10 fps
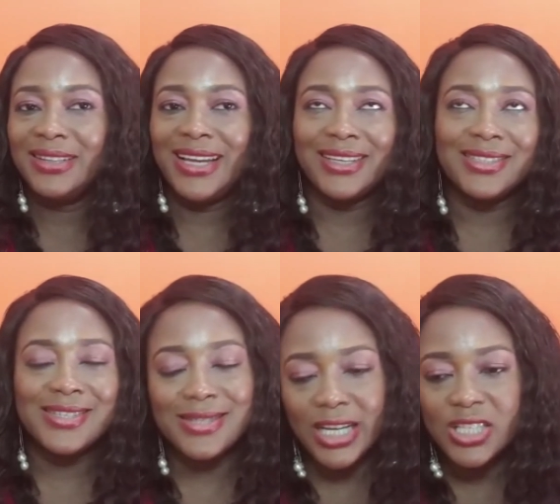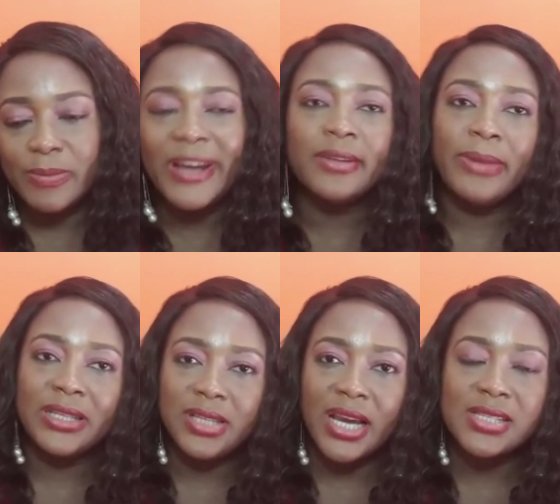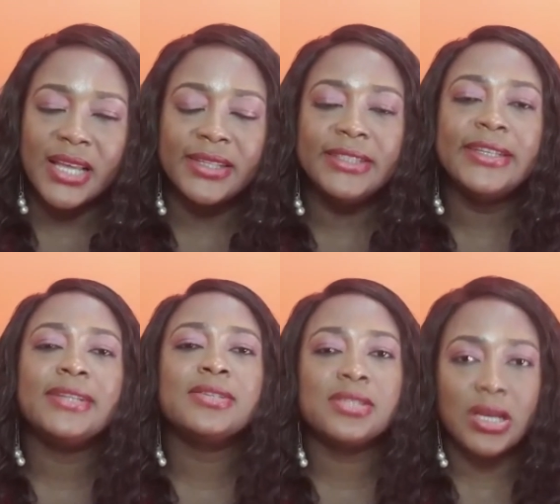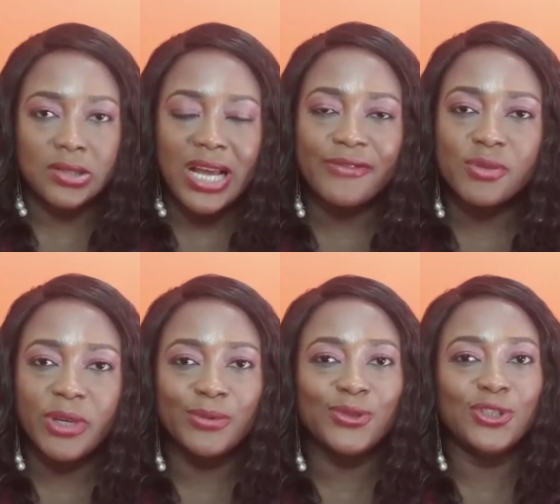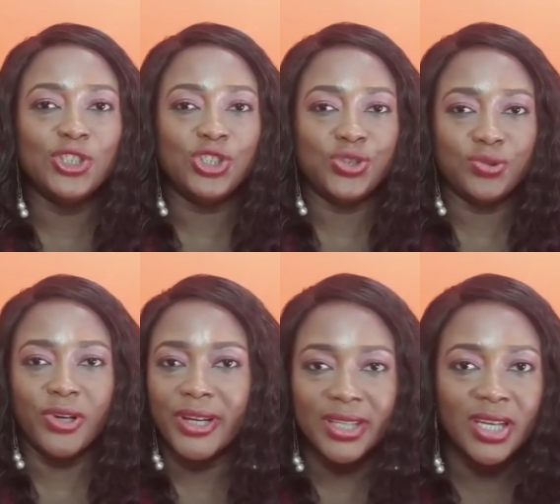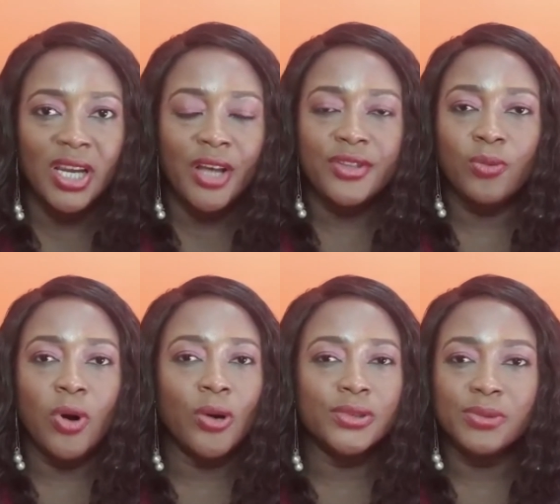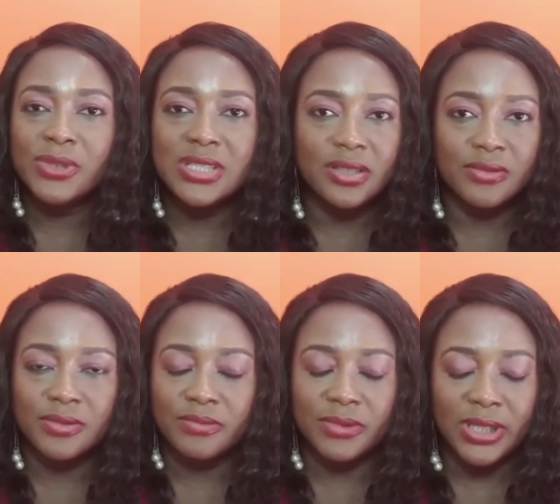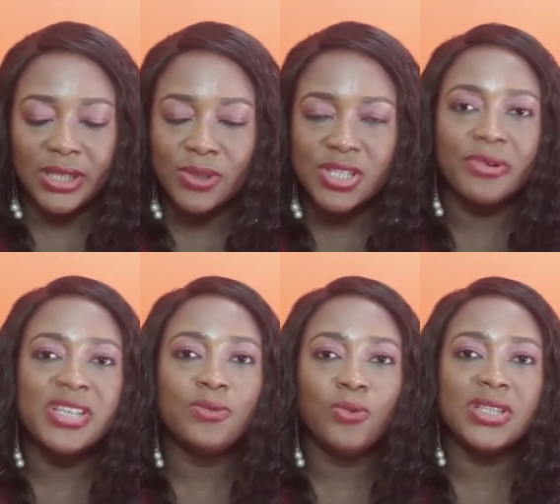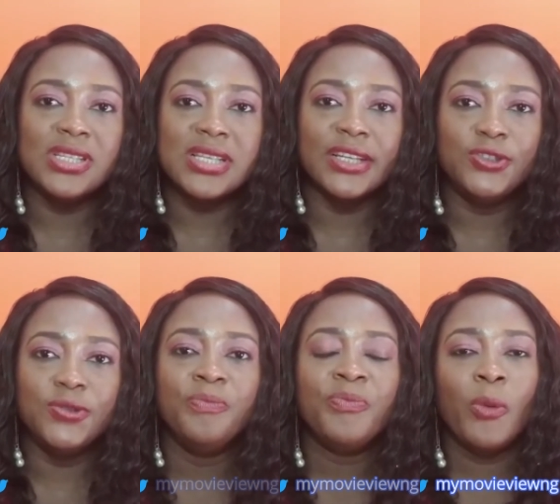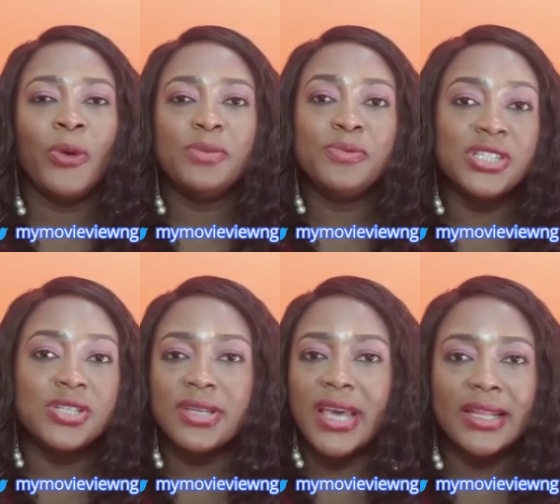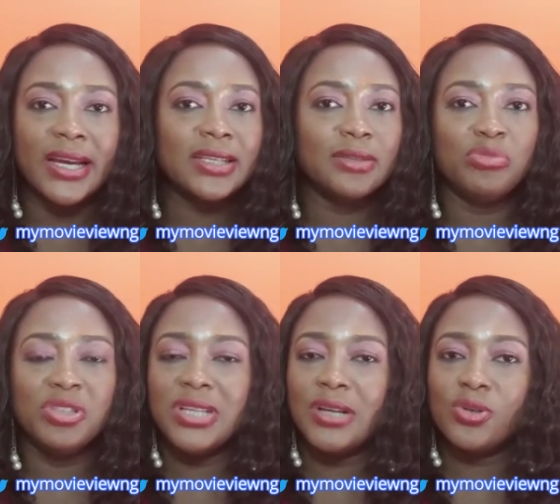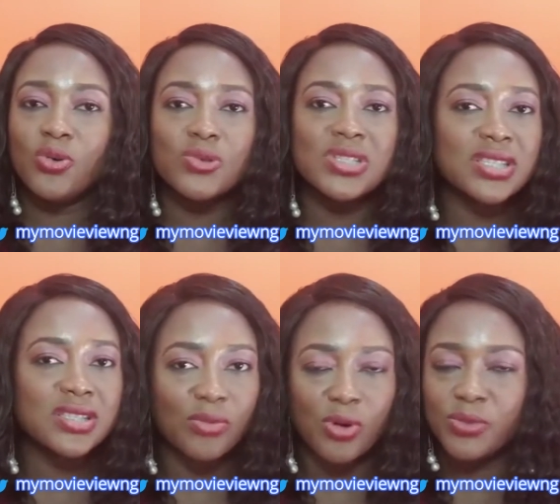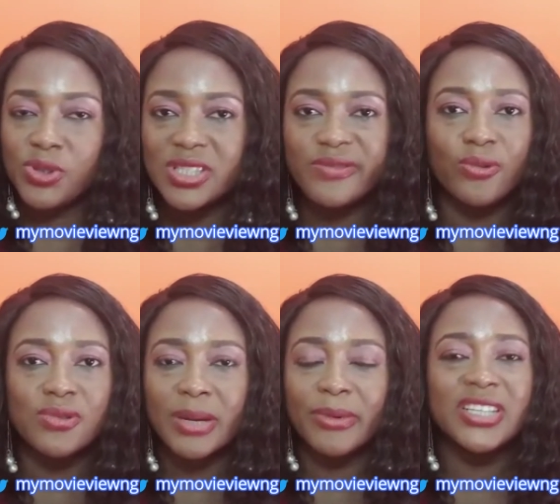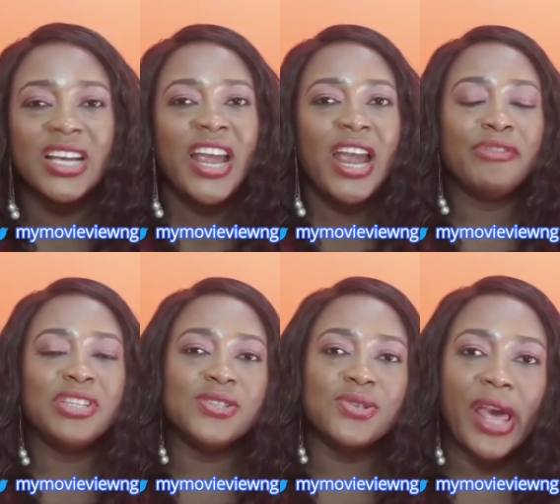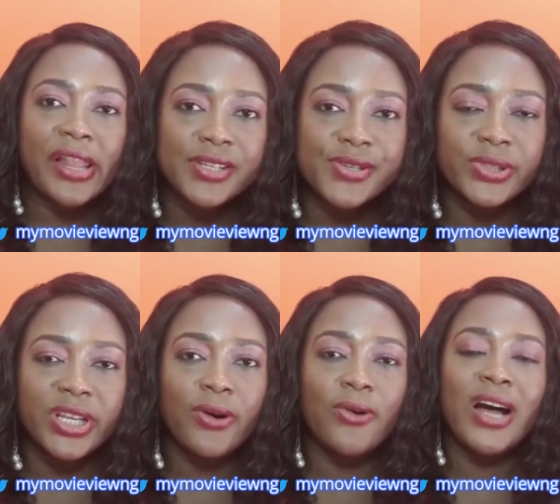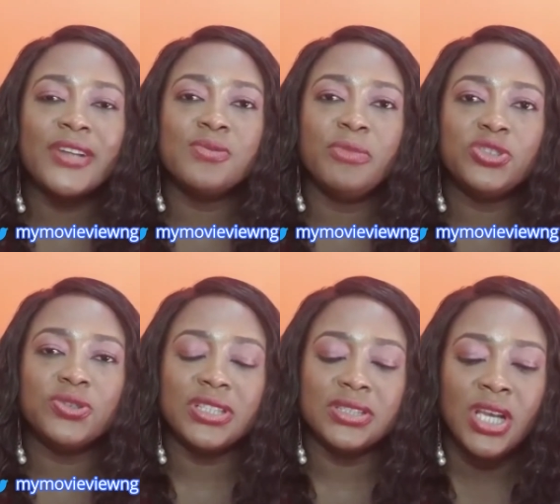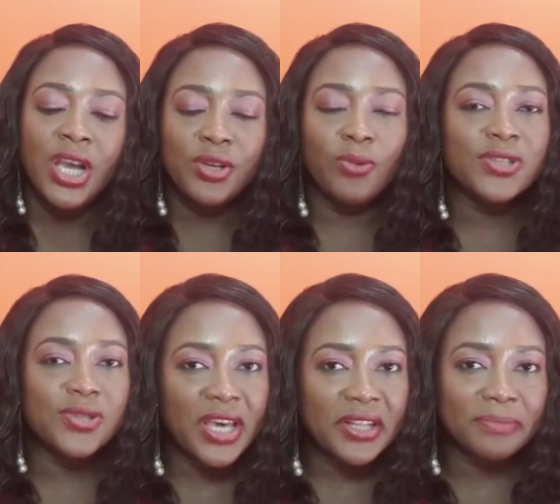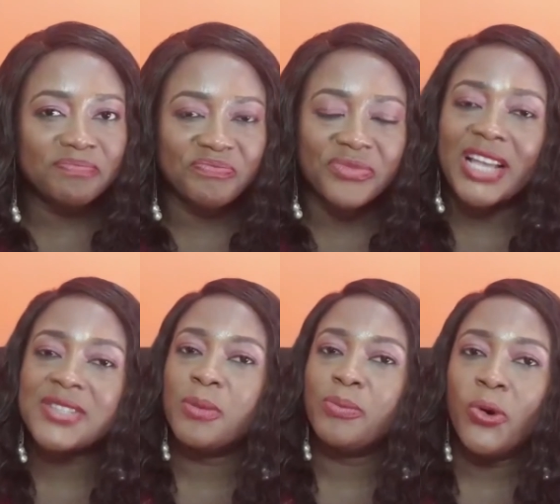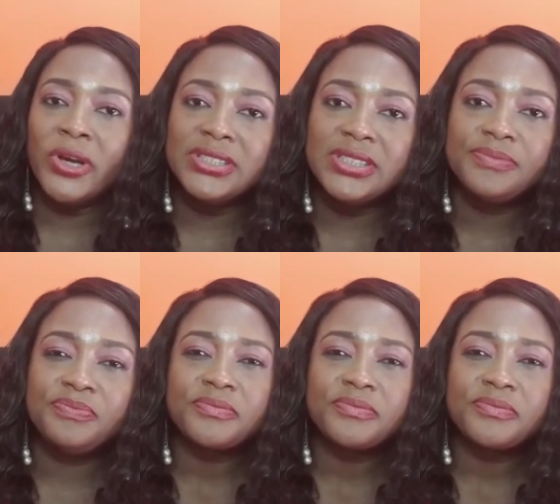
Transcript: like snatched by the bad guys, and they needed the second half to be able to destroy the world. It was, it was like what's crazy what this can do. When you put it together, it can bring down the whole system, computers, phones, camera, everything together. So they all had to make sure that they work together. At some point,